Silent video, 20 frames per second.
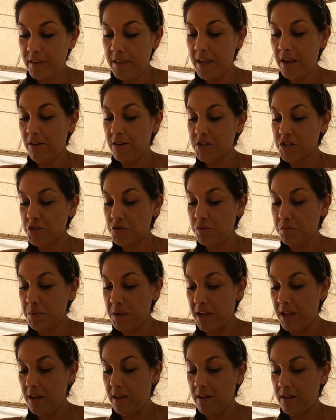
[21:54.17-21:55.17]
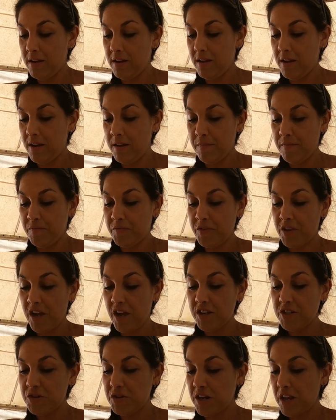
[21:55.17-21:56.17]
Now I should eat
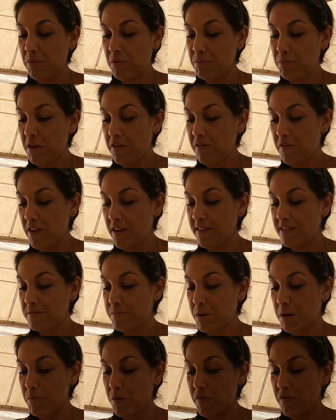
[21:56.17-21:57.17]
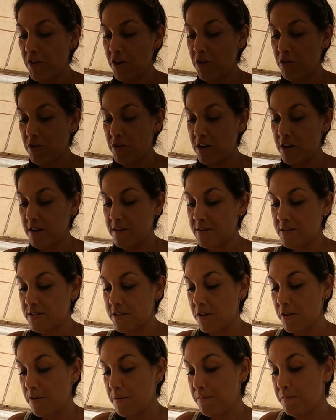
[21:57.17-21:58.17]
with my fingers, but I'm not very good at it,
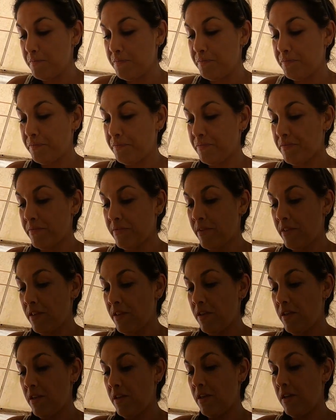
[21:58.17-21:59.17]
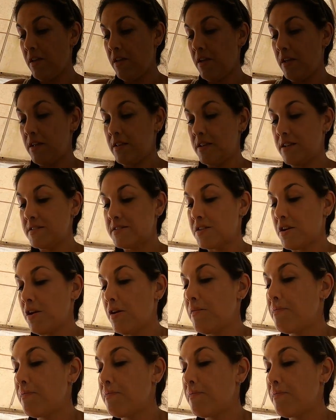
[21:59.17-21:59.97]
so let's go.